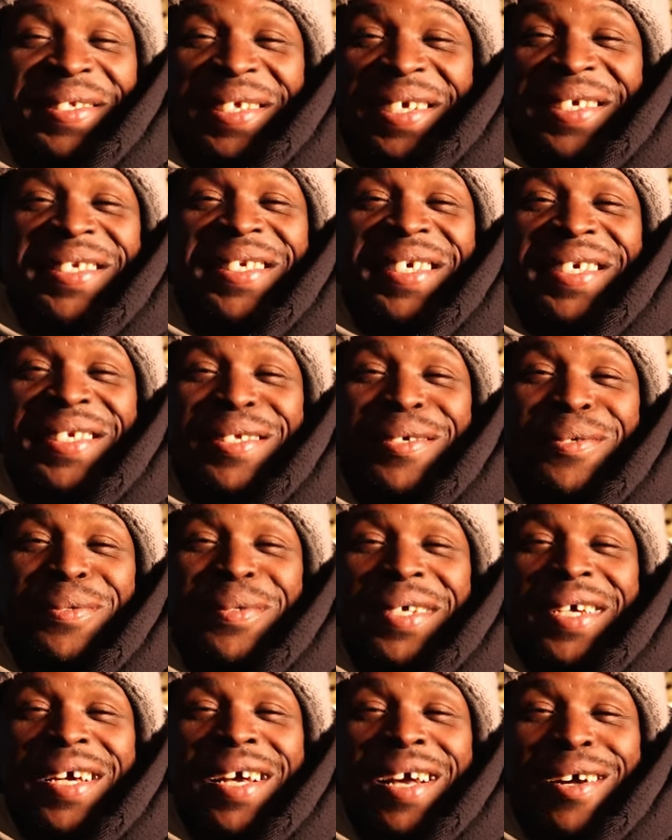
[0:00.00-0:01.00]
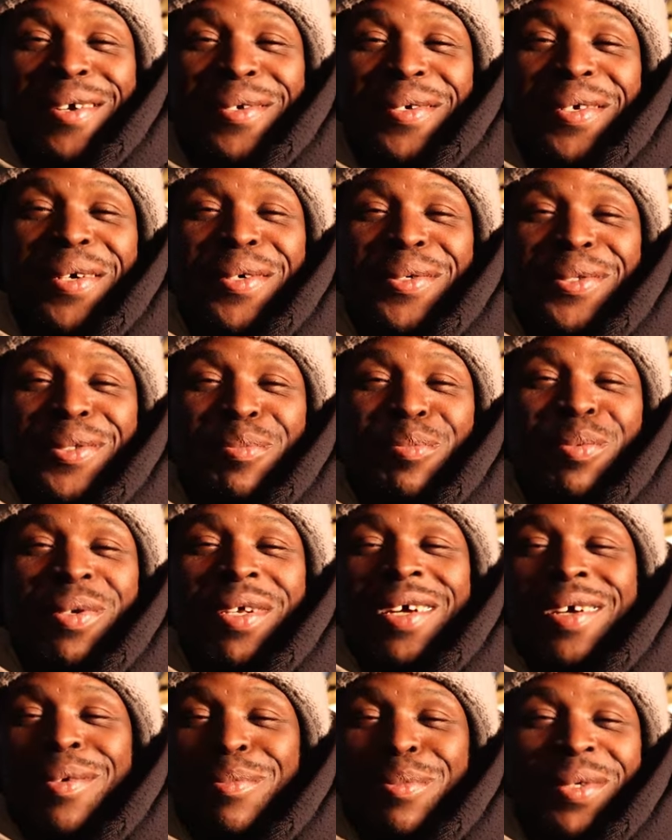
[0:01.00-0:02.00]
they say don't get high was
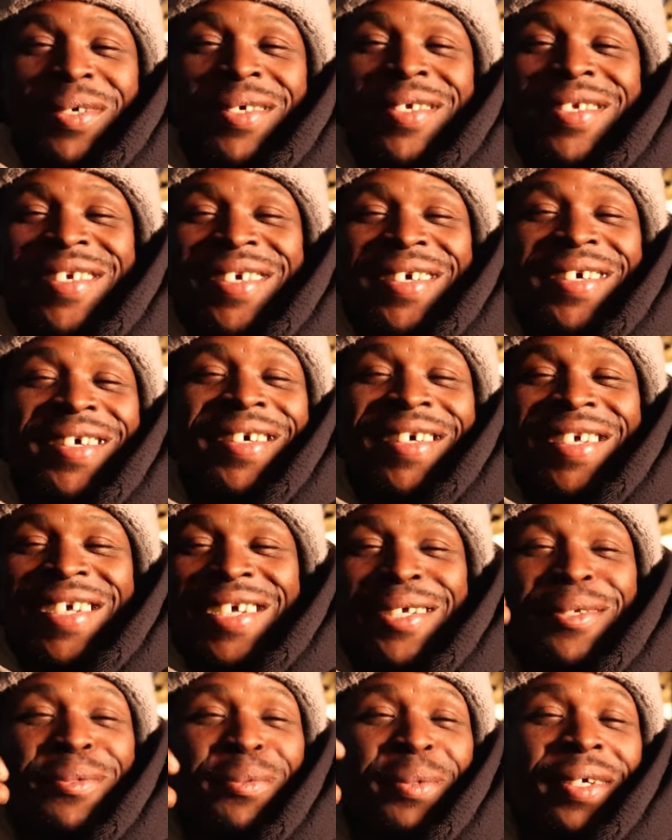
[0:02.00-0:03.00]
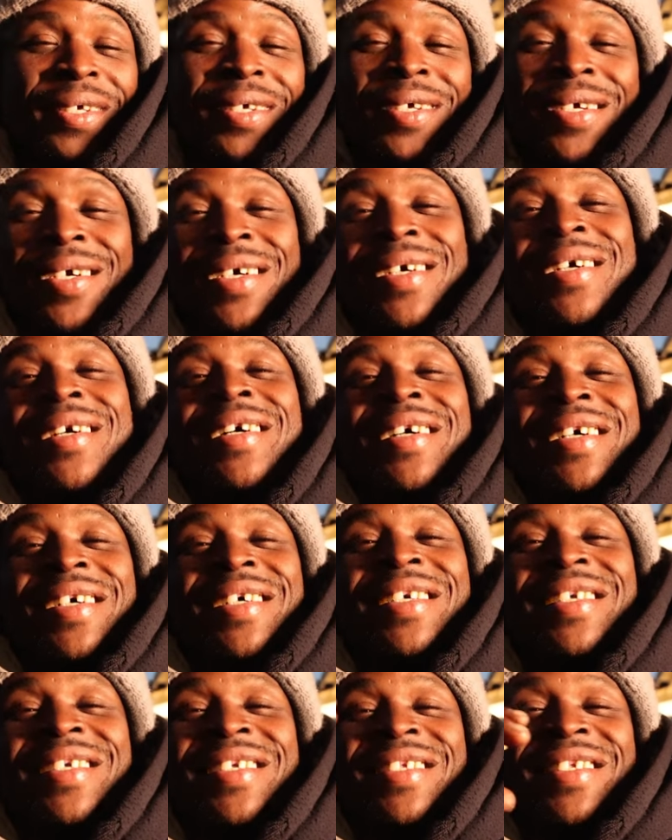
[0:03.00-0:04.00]
supply, but yeah, anyway,
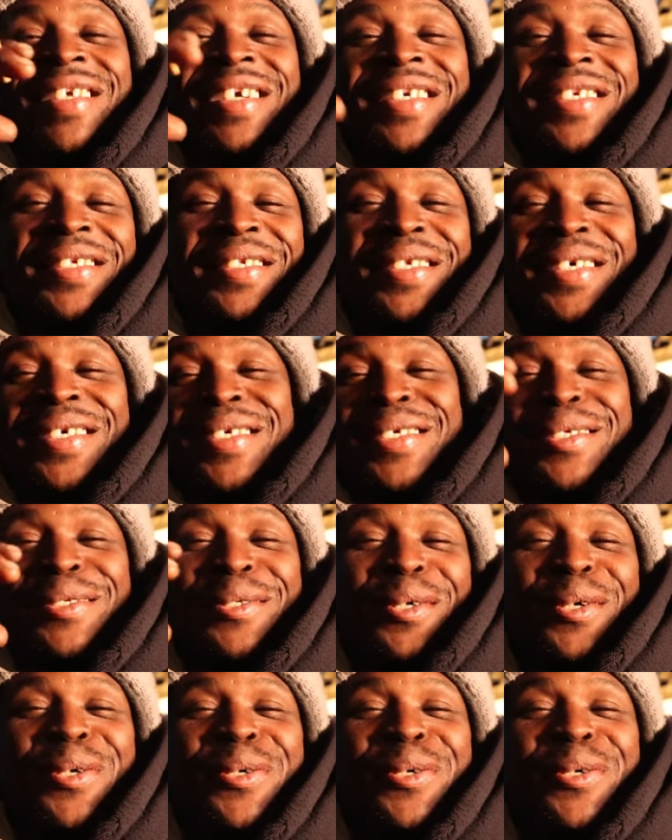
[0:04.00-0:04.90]
that's another story.